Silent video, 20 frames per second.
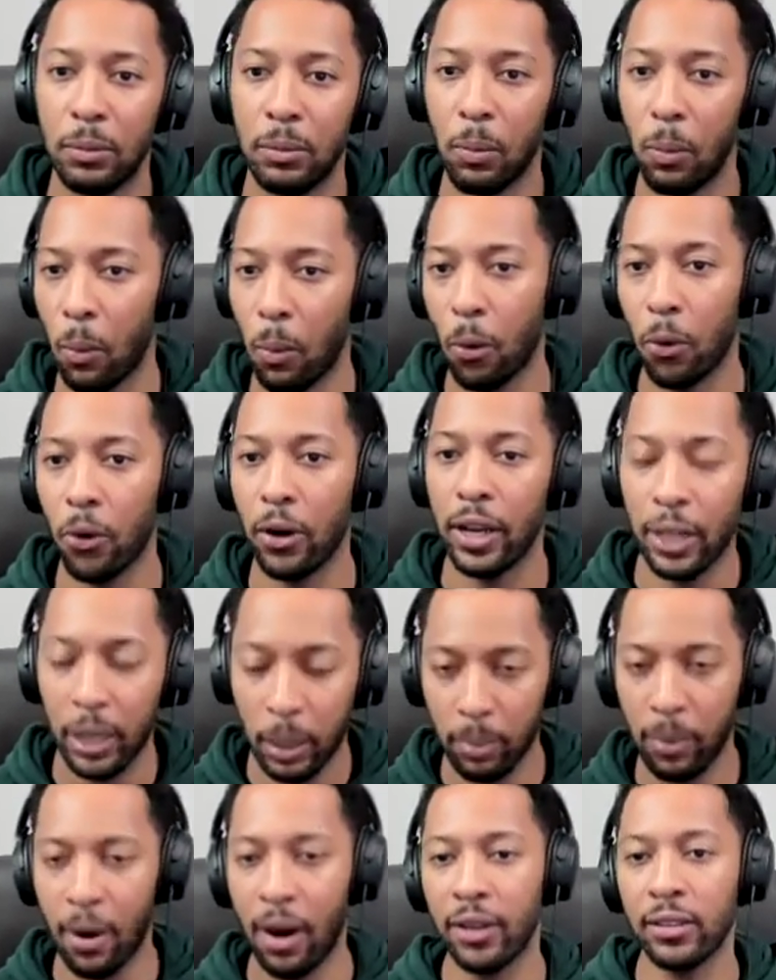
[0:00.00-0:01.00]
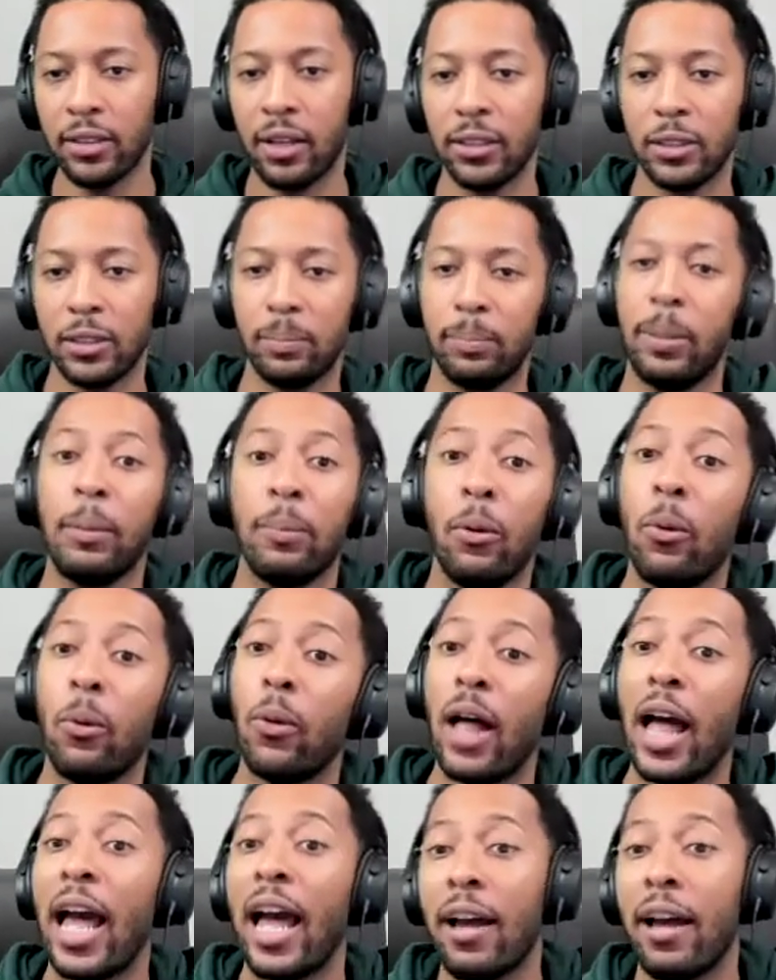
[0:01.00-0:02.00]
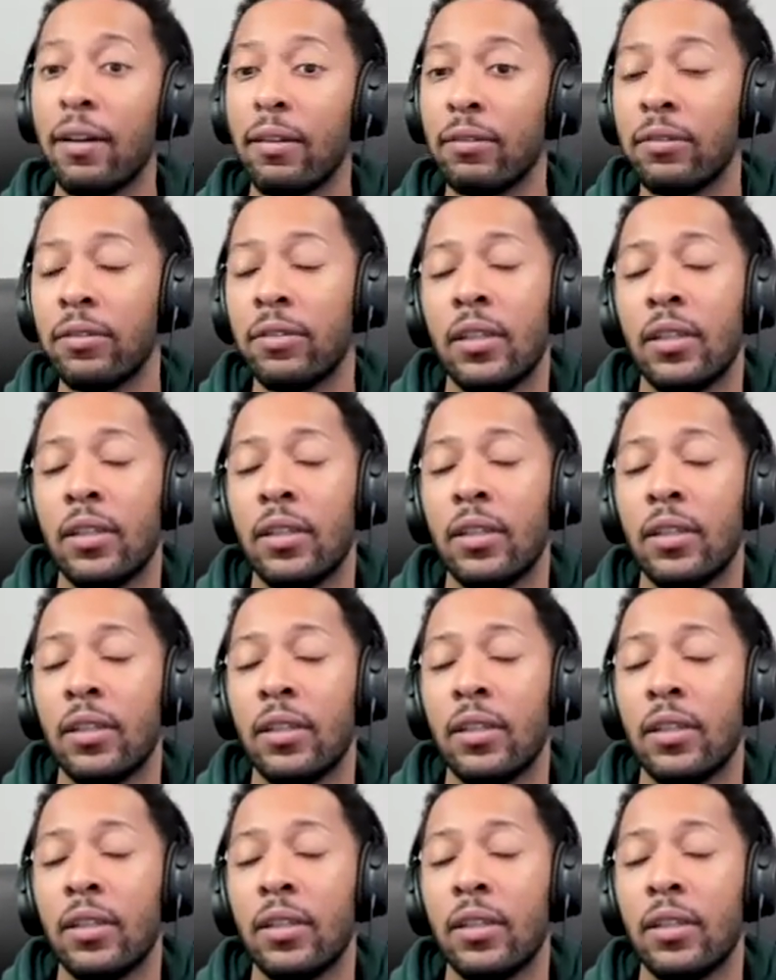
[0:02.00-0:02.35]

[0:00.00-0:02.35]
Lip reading: More enterprise people will have